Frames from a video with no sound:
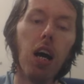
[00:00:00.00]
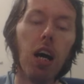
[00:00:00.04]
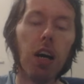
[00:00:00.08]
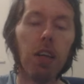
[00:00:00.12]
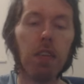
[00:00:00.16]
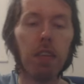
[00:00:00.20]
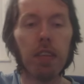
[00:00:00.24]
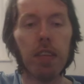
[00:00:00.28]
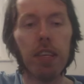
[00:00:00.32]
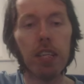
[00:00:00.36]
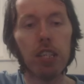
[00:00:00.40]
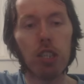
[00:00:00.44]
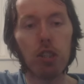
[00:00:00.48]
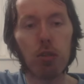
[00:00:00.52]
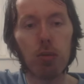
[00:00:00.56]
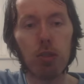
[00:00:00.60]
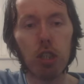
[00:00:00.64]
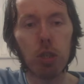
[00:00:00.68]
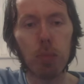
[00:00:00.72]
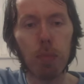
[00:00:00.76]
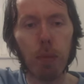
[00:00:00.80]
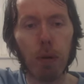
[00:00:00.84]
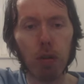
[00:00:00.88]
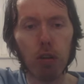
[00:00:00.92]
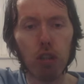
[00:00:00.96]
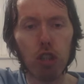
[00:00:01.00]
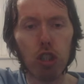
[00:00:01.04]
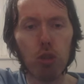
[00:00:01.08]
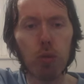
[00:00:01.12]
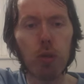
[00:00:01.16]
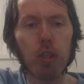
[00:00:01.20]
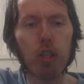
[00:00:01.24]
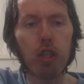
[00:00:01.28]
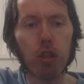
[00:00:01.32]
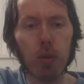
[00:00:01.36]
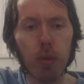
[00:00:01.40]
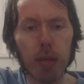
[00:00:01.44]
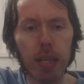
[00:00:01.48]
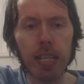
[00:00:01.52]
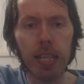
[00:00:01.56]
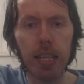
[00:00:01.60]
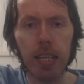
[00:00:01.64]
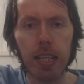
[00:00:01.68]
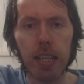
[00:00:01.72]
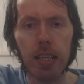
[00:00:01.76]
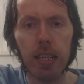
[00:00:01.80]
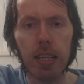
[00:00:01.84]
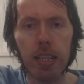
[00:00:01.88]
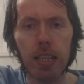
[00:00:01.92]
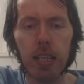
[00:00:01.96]
And this is a response to a
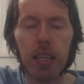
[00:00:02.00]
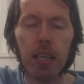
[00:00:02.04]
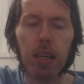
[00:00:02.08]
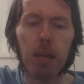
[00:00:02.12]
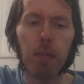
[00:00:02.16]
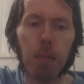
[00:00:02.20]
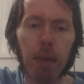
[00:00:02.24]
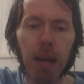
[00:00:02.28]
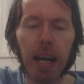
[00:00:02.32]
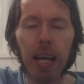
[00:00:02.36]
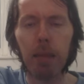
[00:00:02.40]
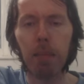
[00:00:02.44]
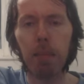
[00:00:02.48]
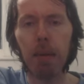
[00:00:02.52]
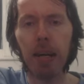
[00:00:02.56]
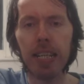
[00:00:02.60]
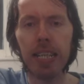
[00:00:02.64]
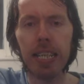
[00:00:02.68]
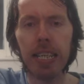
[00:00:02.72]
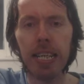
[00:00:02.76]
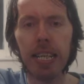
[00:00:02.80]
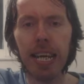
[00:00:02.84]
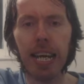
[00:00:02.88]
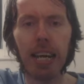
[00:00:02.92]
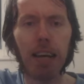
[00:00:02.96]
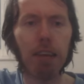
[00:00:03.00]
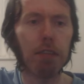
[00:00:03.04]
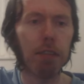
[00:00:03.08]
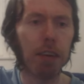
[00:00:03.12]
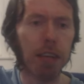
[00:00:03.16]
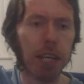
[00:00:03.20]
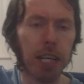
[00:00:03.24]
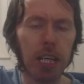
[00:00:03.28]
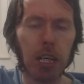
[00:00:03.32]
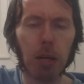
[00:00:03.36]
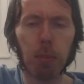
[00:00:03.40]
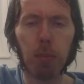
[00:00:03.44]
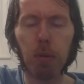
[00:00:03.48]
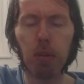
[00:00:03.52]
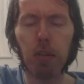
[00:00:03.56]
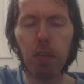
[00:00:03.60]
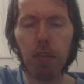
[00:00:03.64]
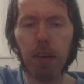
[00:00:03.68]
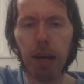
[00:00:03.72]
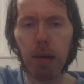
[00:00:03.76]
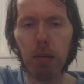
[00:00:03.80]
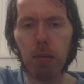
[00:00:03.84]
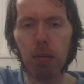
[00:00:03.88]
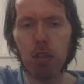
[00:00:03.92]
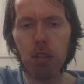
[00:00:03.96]
tweet by a Man United fan a couple of
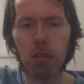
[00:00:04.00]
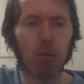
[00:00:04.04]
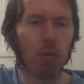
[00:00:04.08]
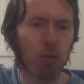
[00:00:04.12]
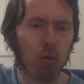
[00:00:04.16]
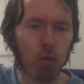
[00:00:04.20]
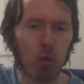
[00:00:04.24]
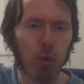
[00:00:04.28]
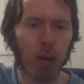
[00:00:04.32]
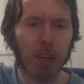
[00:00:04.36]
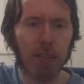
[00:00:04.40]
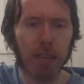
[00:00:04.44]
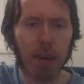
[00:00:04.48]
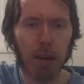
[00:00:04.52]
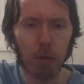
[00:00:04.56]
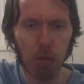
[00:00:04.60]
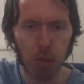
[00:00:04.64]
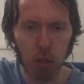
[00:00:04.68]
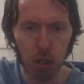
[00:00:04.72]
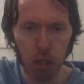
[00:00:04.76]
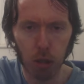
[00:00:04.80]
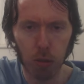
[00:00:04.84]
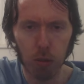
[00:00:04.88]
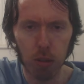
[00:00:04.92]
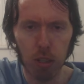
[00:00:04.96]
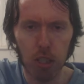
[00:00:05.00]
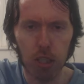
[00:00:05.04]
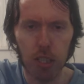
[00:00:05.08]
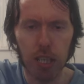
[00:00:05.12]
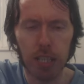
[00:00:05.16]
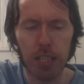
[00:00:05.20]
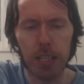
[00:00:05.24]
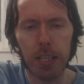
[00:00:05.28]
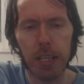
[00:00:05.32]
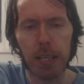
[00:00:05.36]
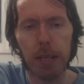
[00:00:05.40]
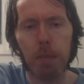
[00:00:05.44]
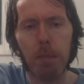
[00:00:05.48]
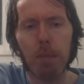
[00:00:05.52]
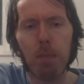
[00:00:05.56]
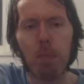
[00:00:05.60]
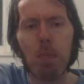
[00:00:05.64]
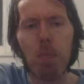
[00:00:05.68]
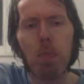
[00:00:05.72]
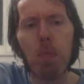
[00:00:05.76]
hours, or 12 hours ago, as it says here.